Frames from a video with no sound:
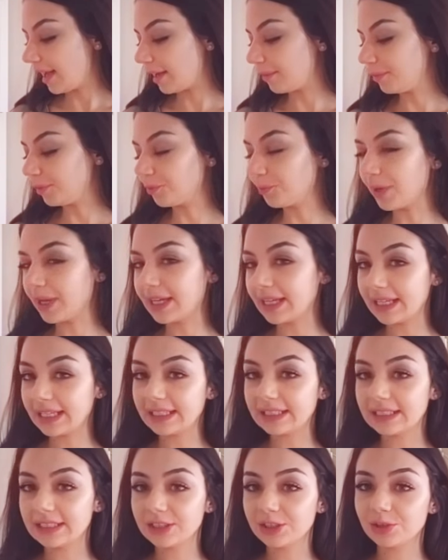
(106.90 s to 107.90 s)
I've been
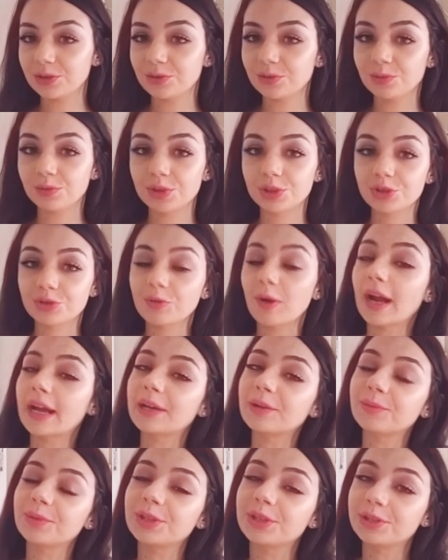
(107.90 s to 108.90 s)
waiting to try
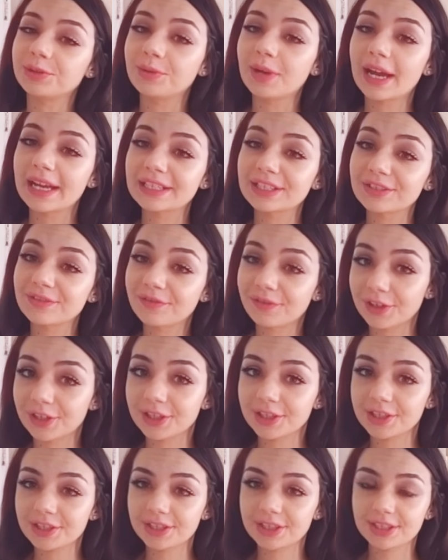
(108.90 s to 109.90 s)
it with you guys
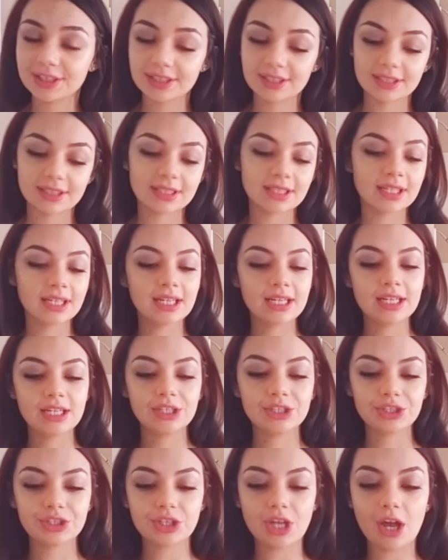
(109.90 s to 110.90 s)
first.
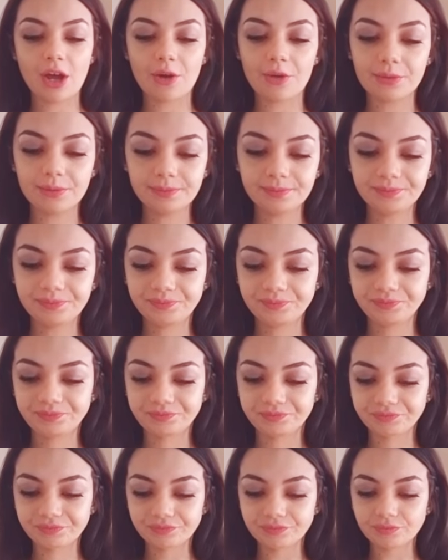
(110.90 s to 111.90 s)
So
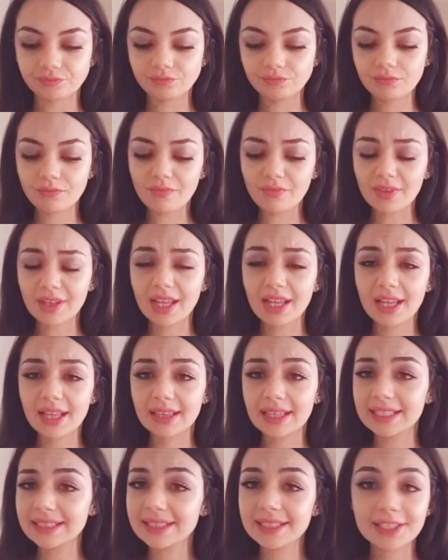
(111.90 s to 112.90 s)

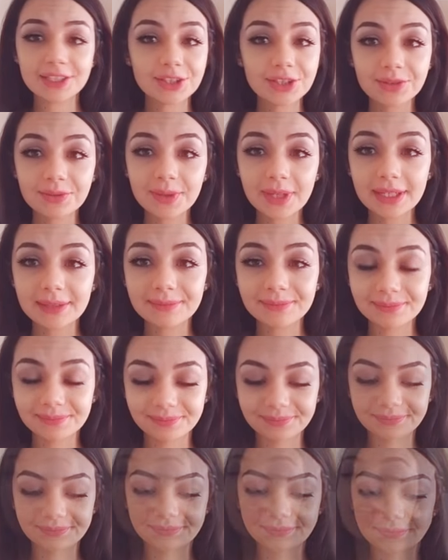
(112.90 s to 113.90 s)
let's get to it.
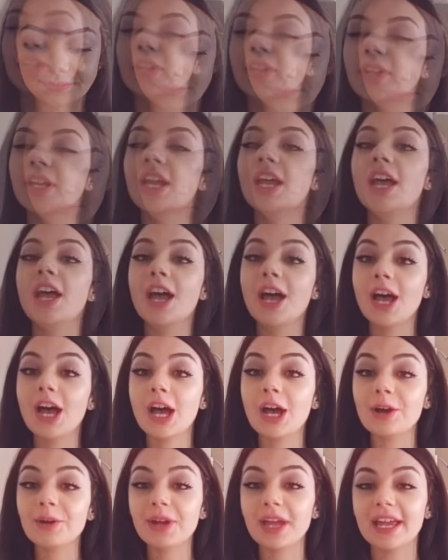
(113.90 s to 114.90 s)

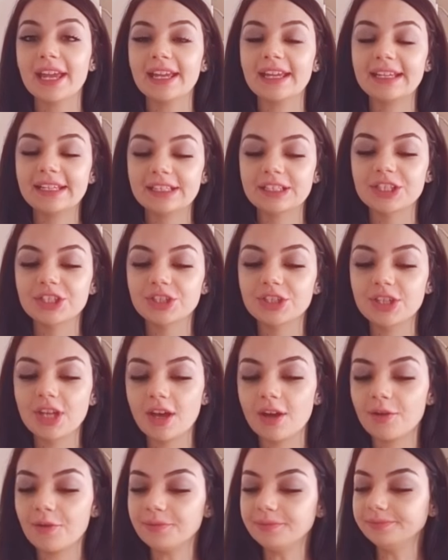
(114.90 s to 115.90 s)
Okay,
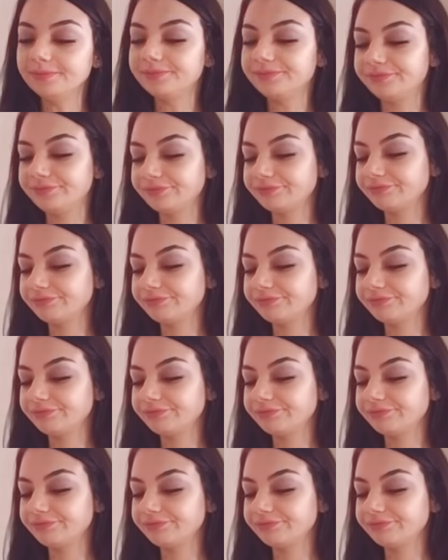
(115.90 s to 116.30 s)
so